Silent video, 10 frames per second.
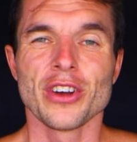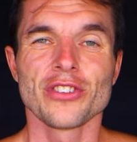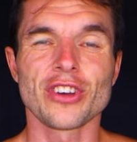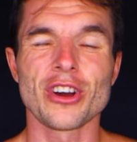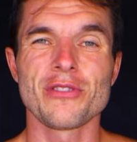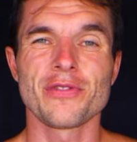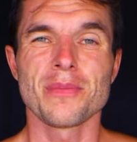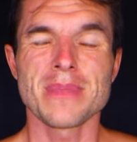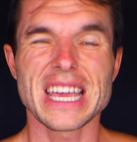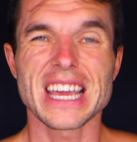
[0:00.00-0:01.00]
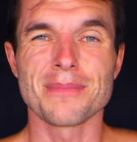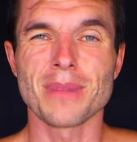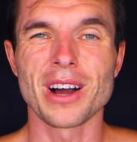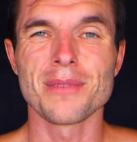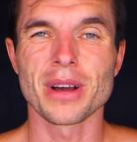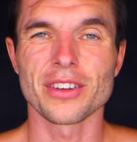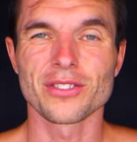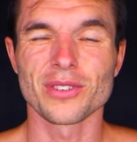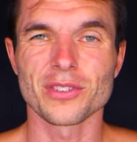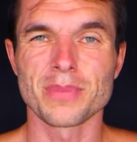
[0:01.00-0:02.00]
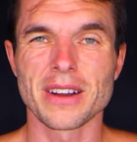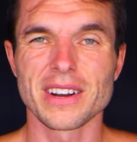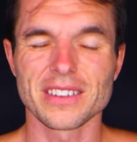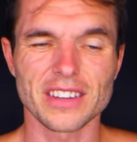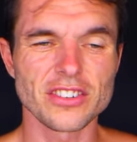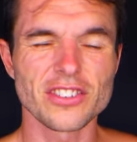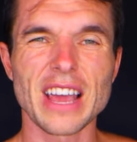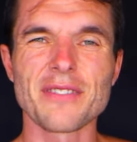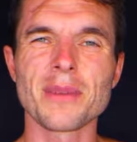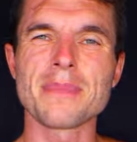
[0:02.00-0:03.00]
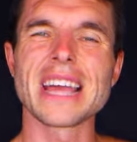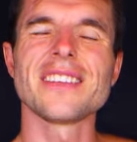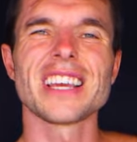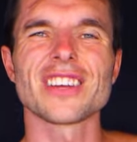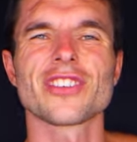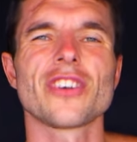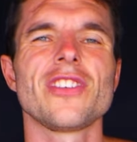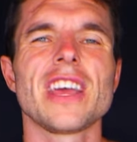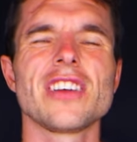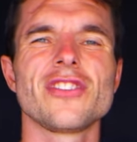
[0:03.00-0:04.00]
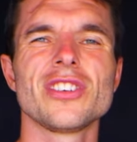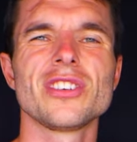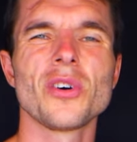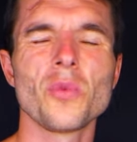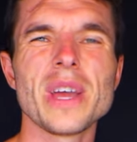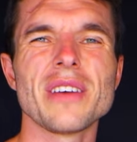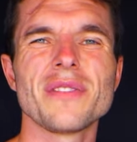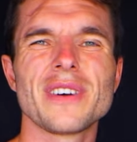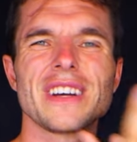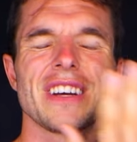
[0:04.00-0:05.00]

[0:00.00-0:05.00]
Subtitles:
So for me and my own personal experience, I just have an amazing association with